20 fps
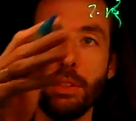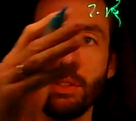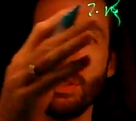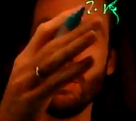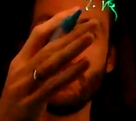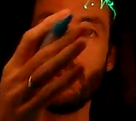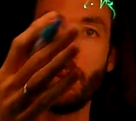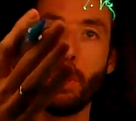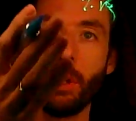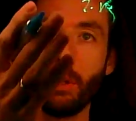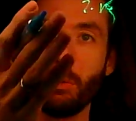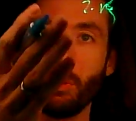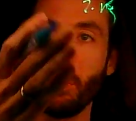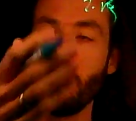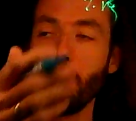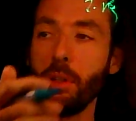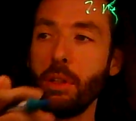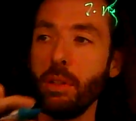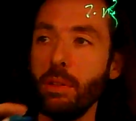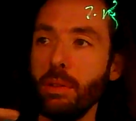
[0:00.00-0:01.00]
So if we want to
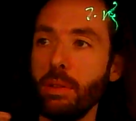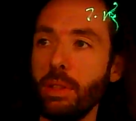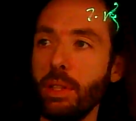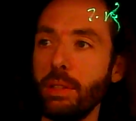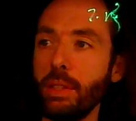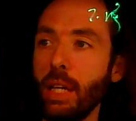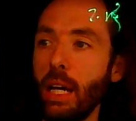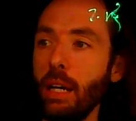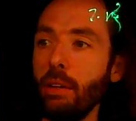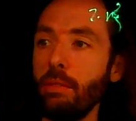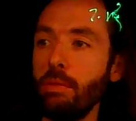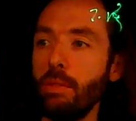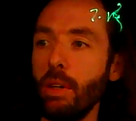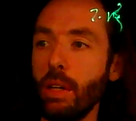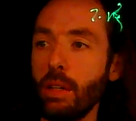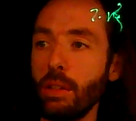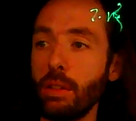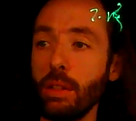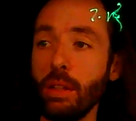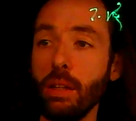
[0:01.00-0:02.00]
reproduce this f
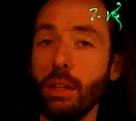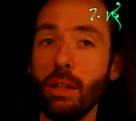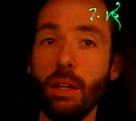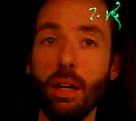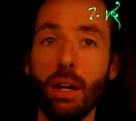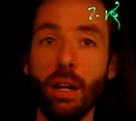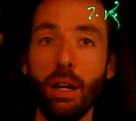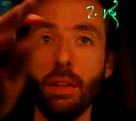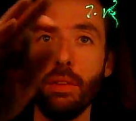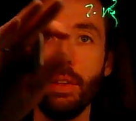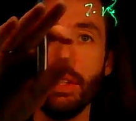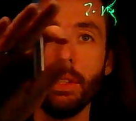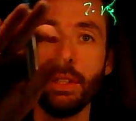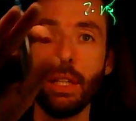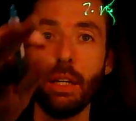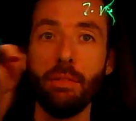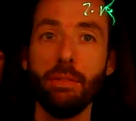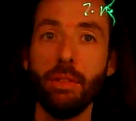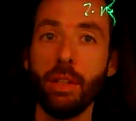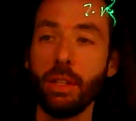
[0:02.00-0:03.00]
functor, or this
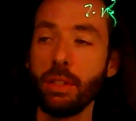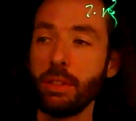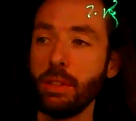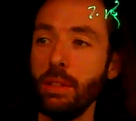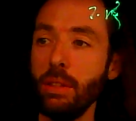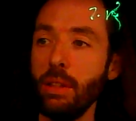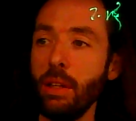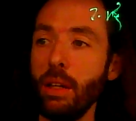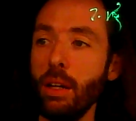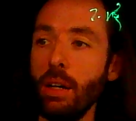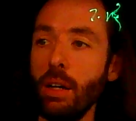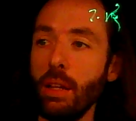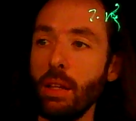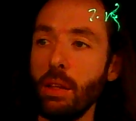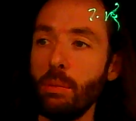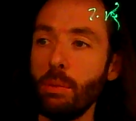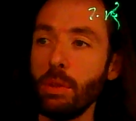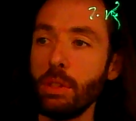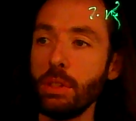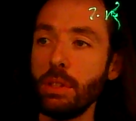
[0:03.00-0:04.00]
f function,
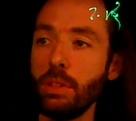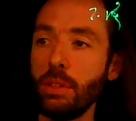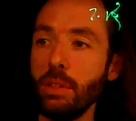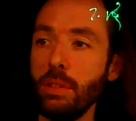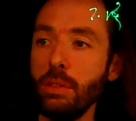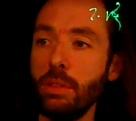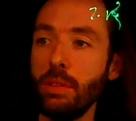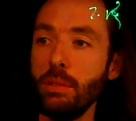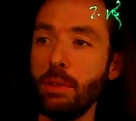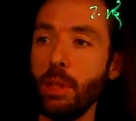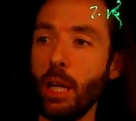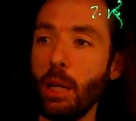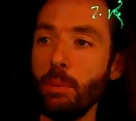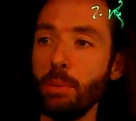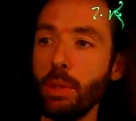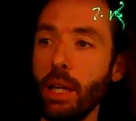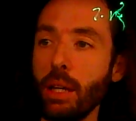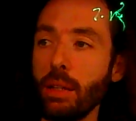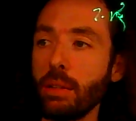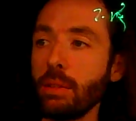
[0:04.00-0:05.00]
we can just do 2 times
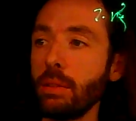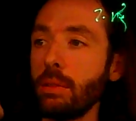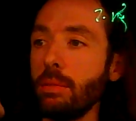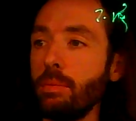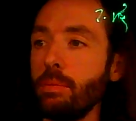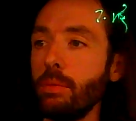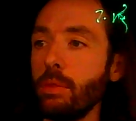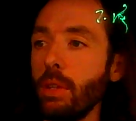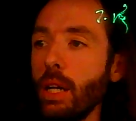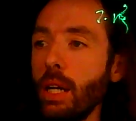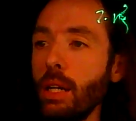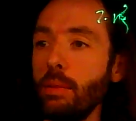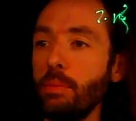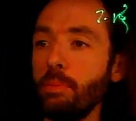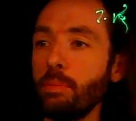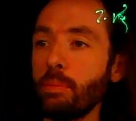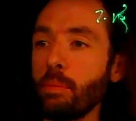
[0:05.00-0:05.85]
x, right?